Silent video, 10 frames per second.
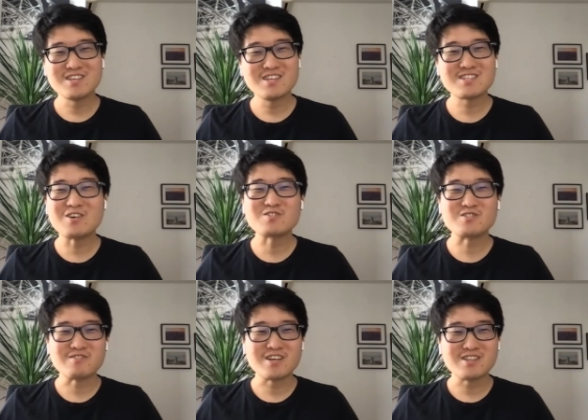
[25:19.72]
it's
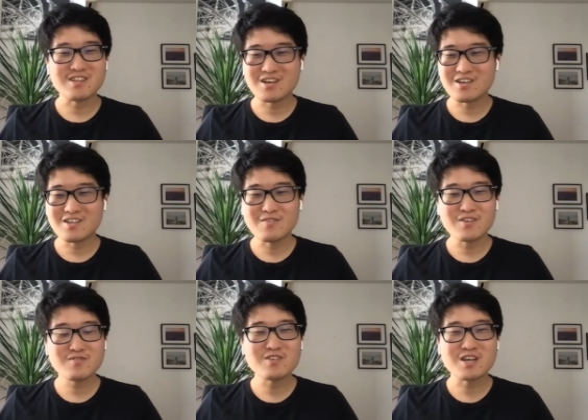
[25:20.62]
cultural, right? In the
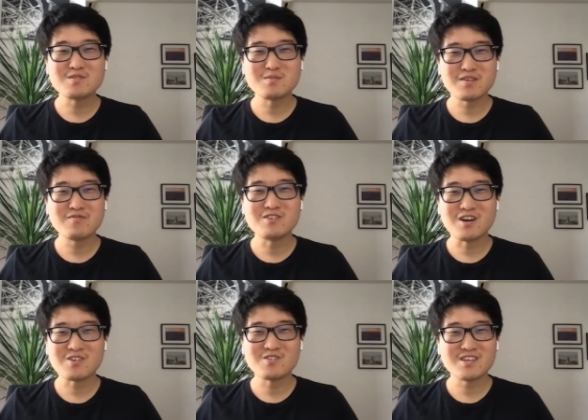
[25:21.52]
first few times, it might
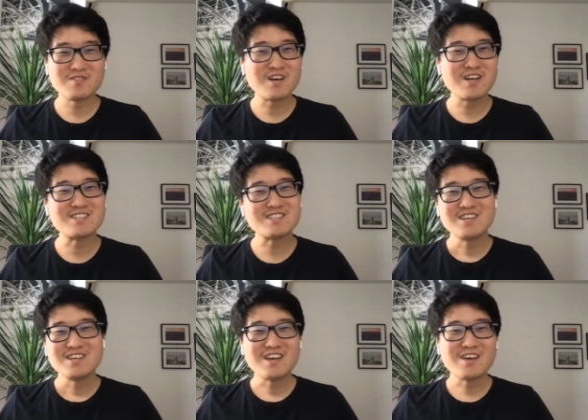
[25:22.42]
feel awkward that why
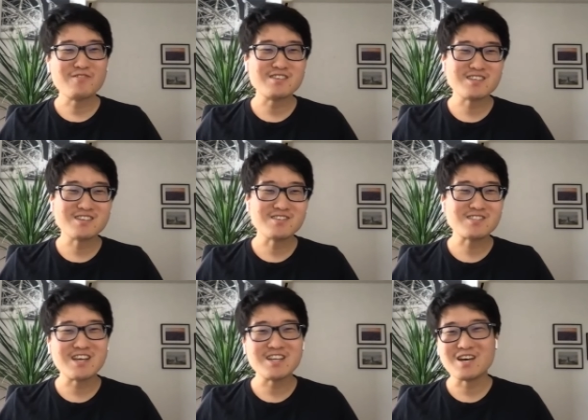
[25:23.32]
is every
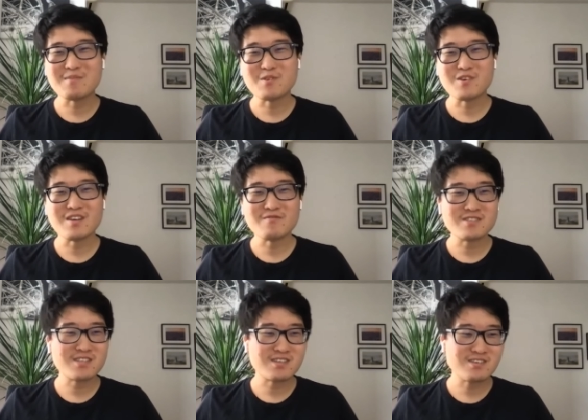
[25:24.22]
single stand up or
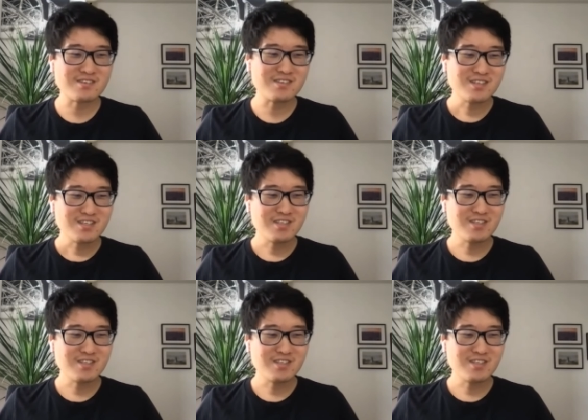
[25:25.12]
every single,